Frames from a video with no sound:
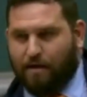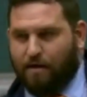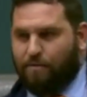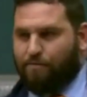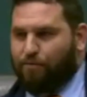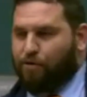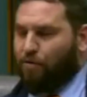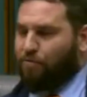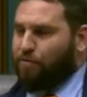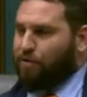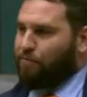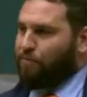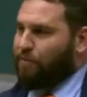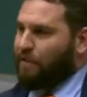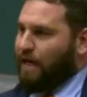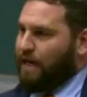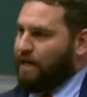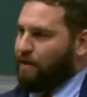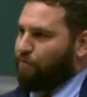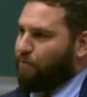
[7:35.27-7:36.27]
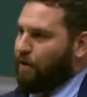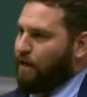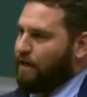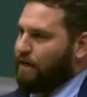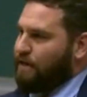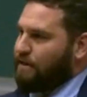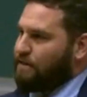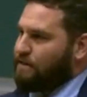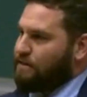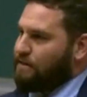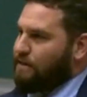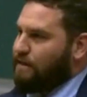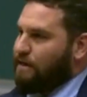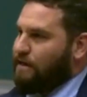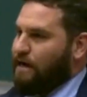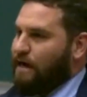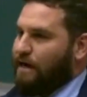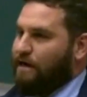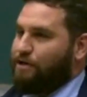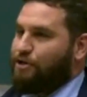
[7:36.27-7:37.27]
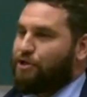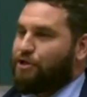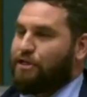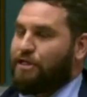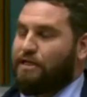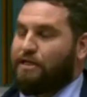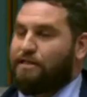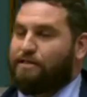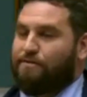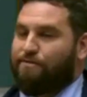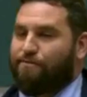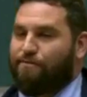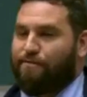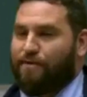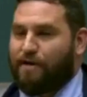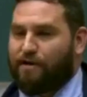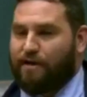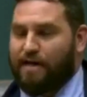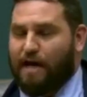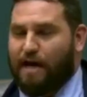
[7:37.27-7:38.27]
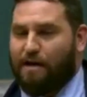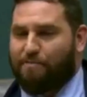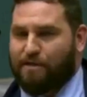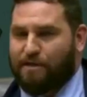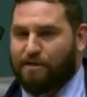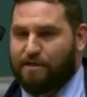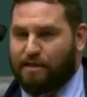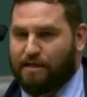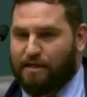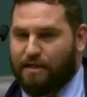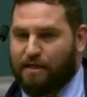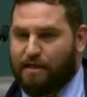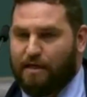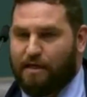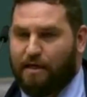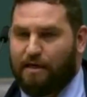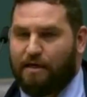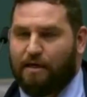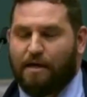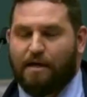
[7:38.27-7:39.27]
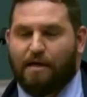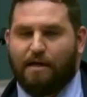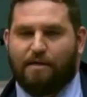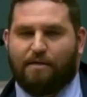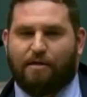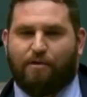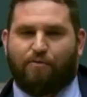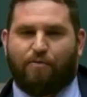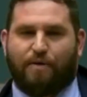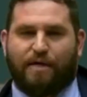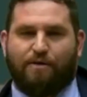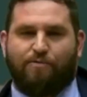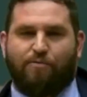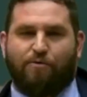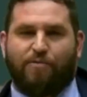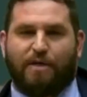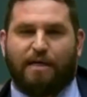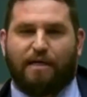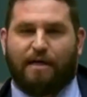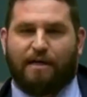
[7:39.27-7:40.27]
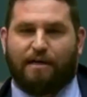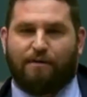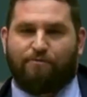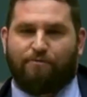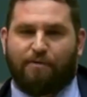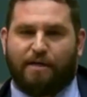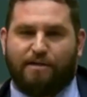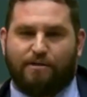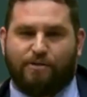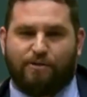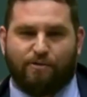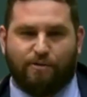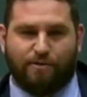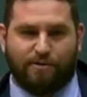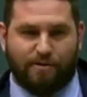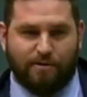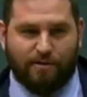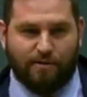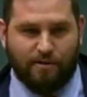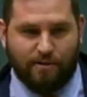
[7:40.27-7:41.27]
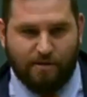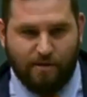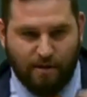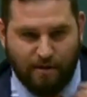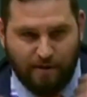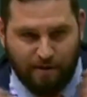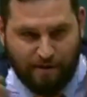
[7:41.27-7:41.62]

problem laneways, and she is very happy to hear that we will be getting resources,